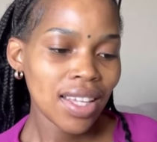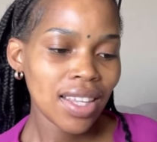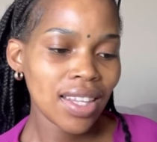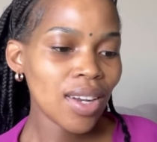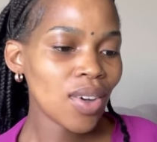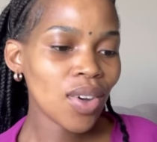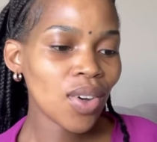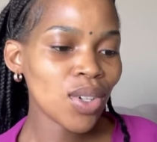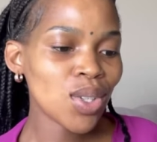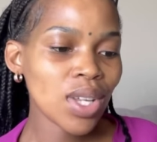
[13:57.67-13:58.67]
they look
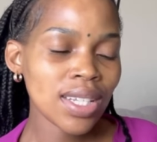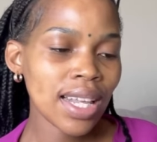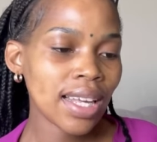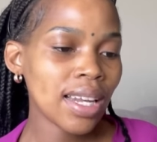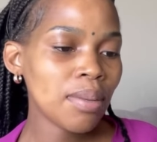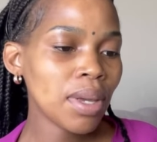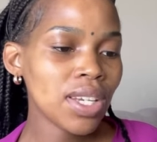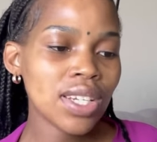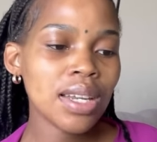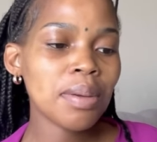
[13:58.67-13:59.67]
good so I was like let me
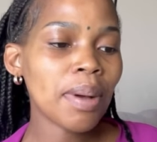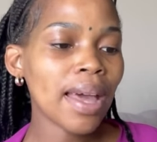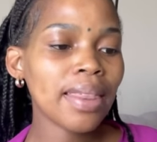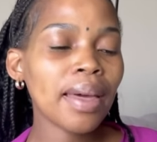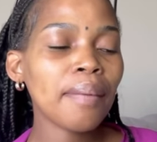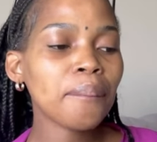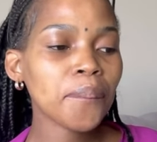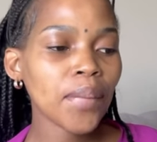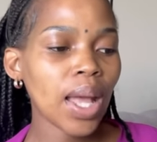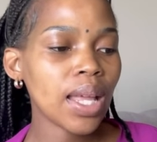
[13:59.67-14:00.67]
actually buy them
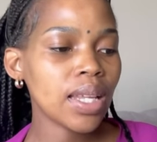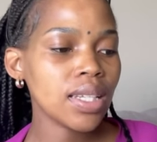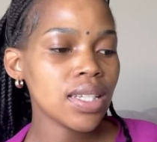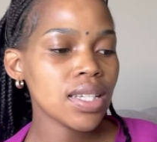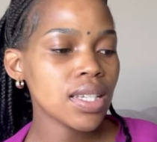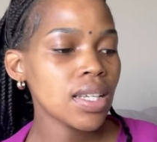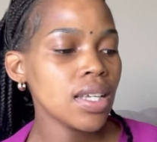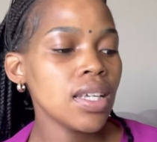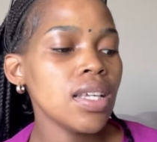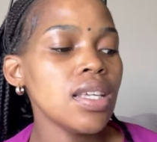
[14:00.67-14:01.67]
and
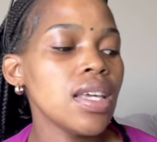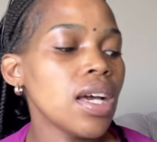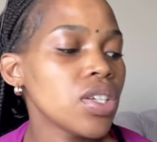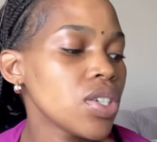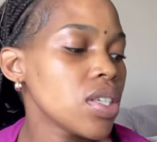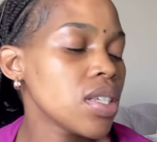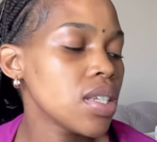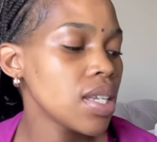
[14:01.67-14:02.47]
yeah, just